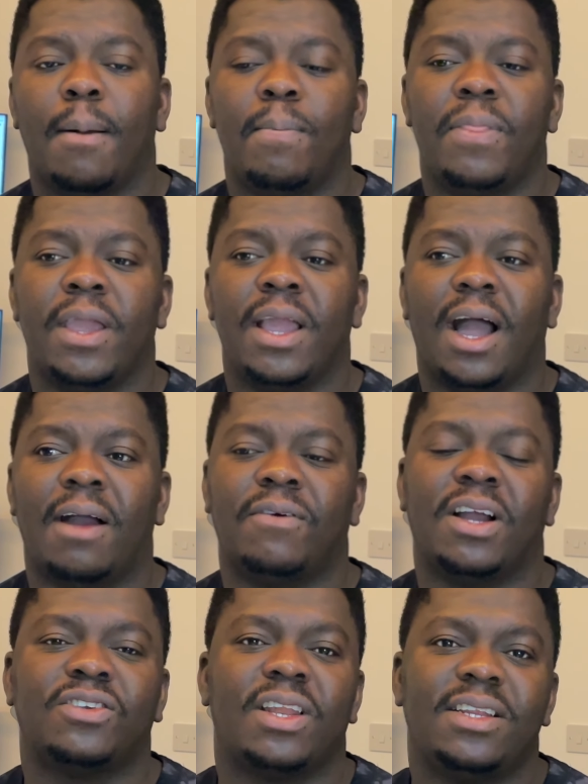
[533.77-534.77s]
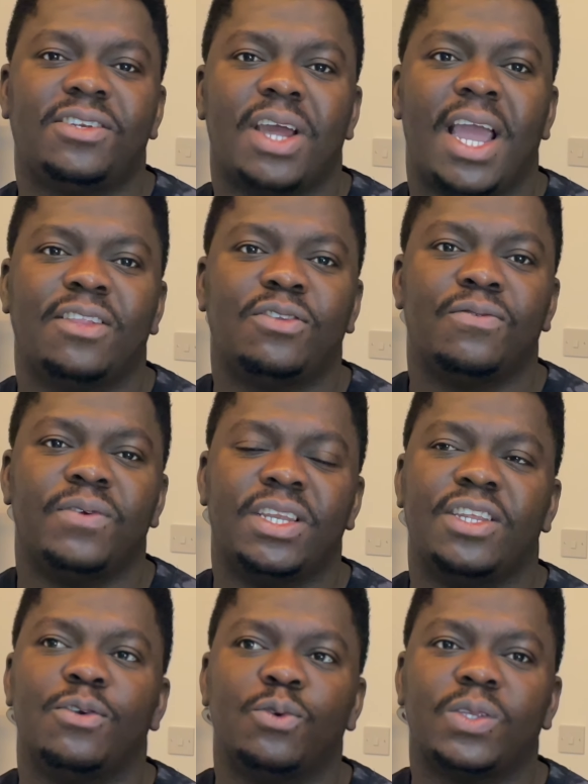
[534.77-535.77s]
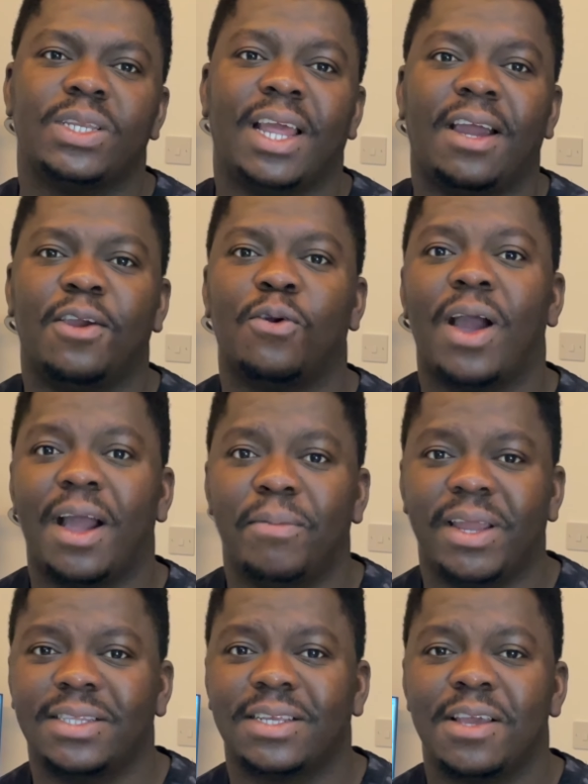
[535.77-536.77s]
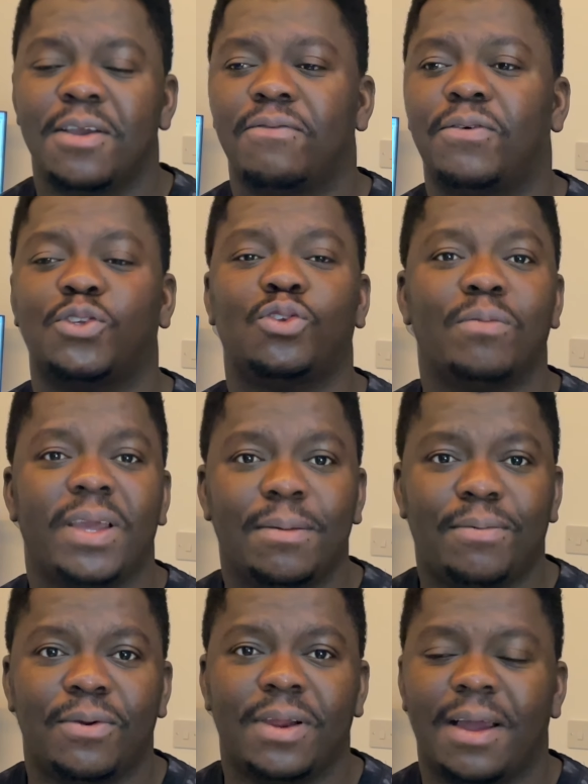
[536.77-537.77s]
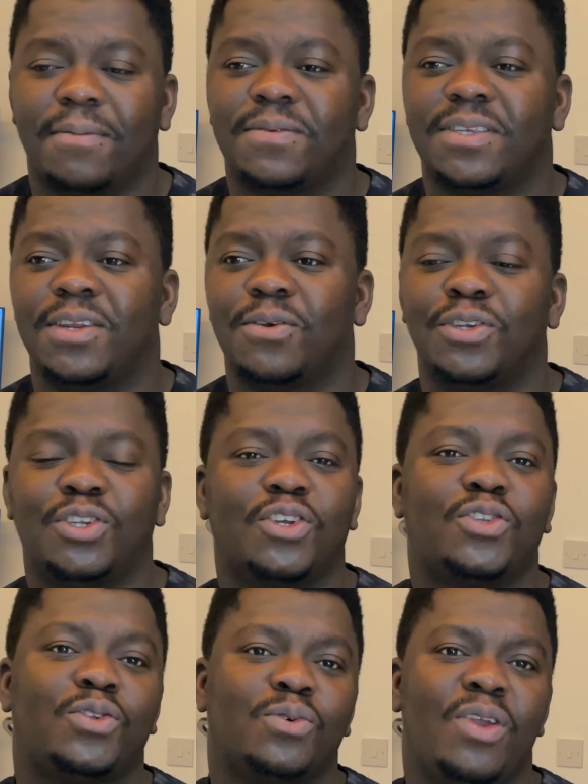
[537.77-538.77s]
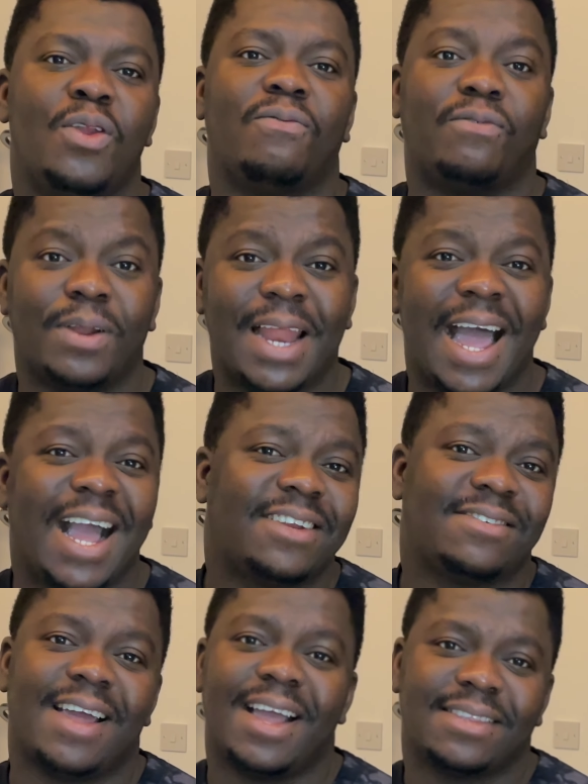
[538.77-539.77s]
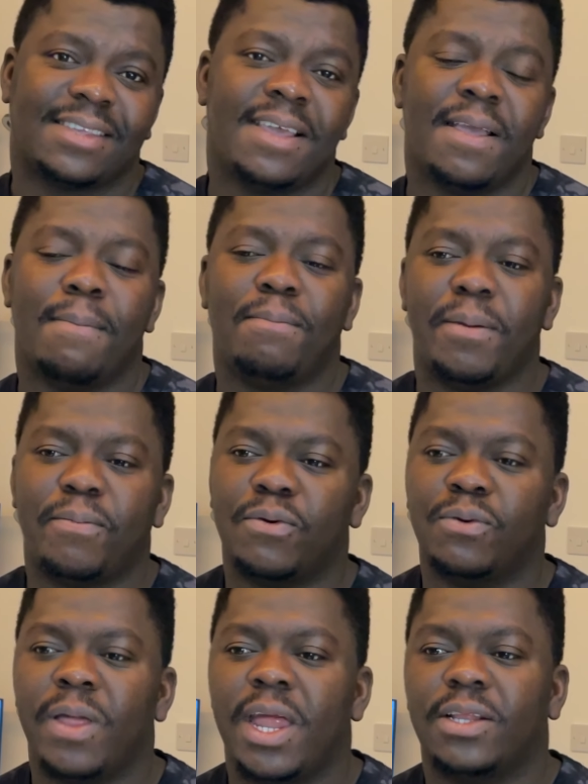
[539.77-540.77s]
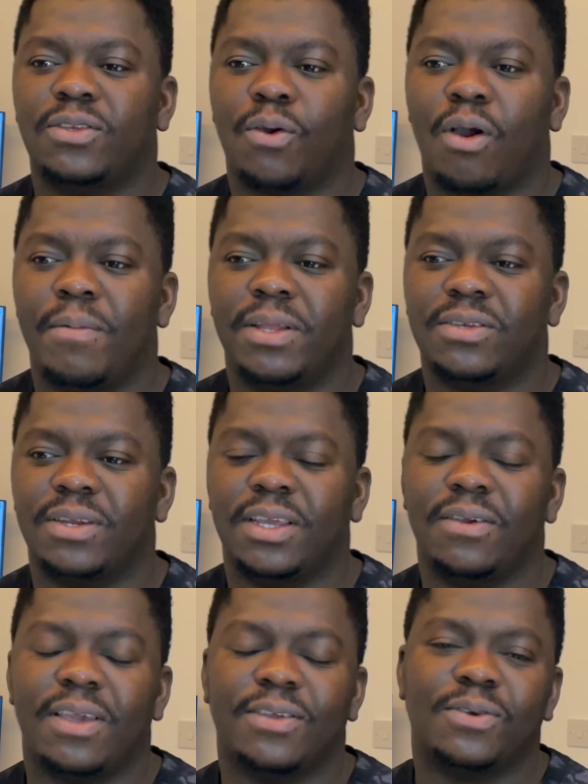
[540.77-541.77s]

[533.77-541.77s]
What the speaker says: they have actually tried to reduce their requirements for so many programs, just to further attract people to come into the UK.